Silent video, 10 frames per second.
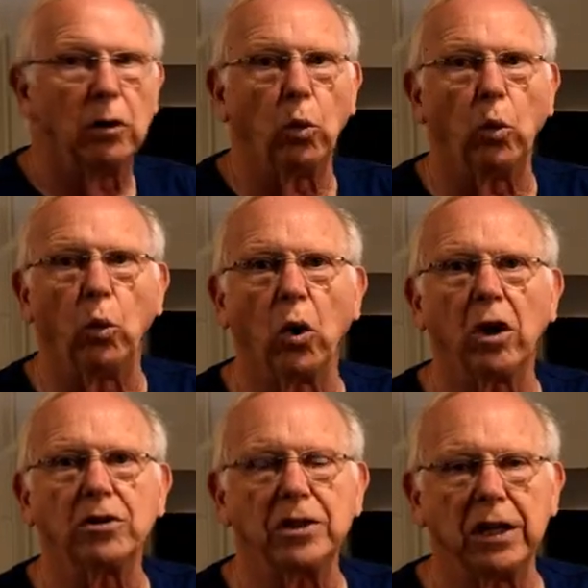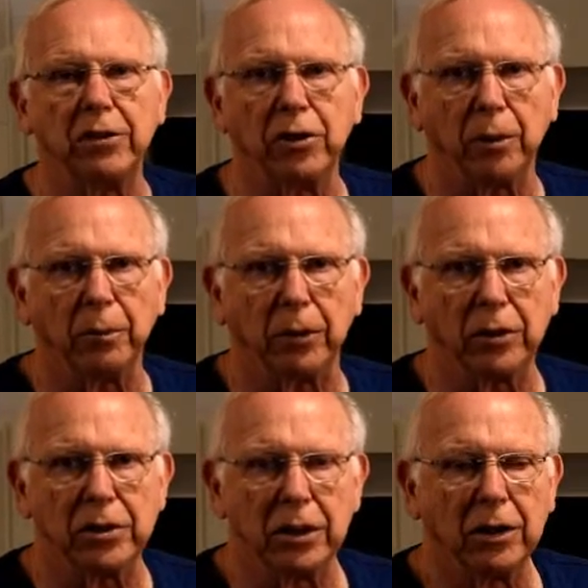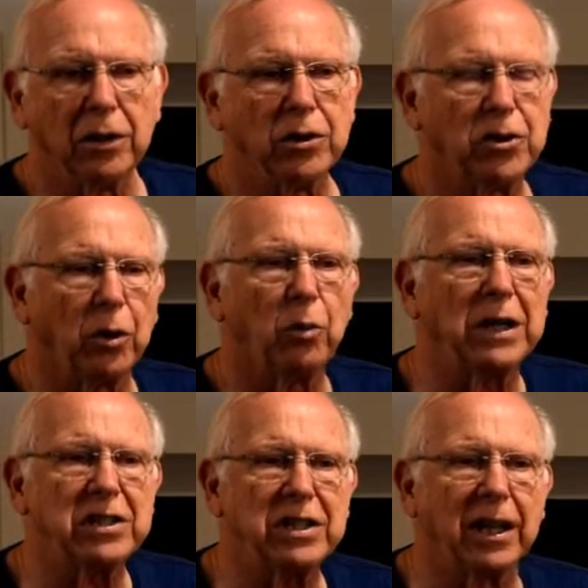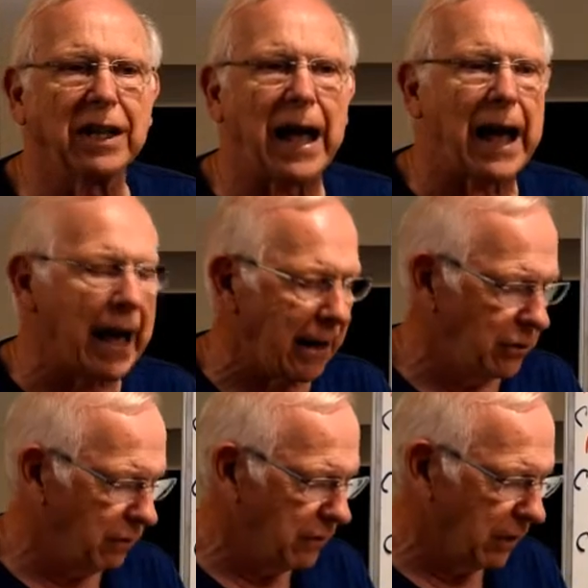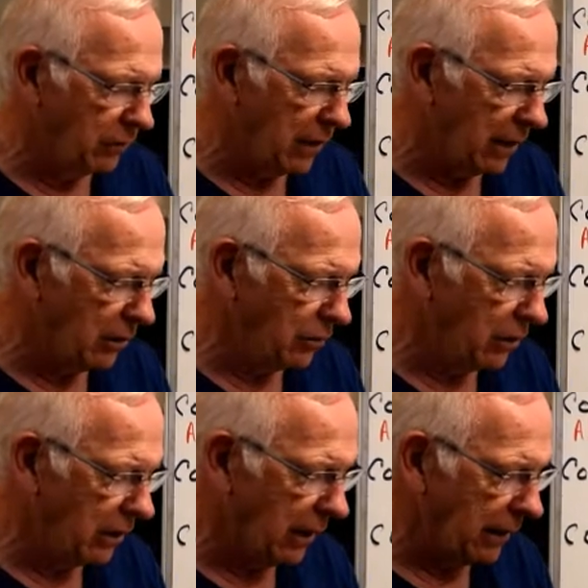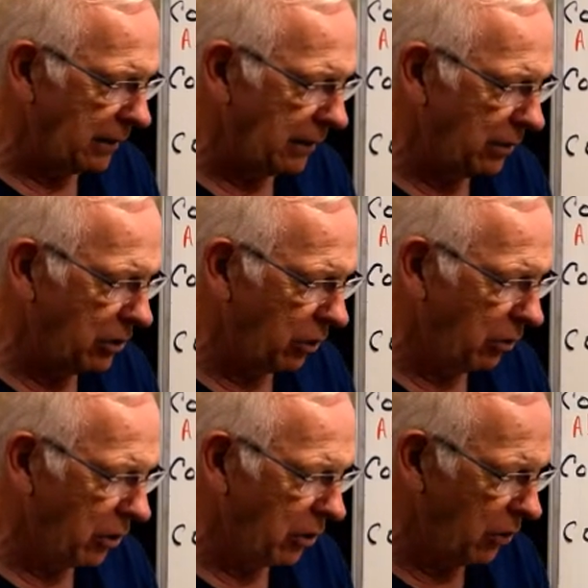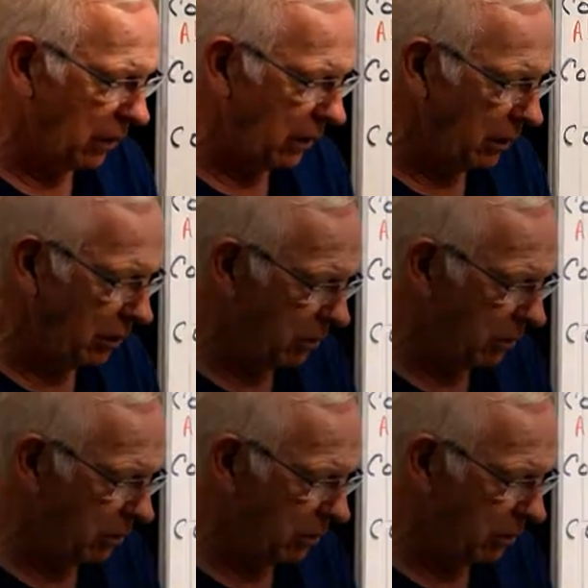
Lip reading: worst interpreters. So what's the lie you felt down in your gut? And so you go again to your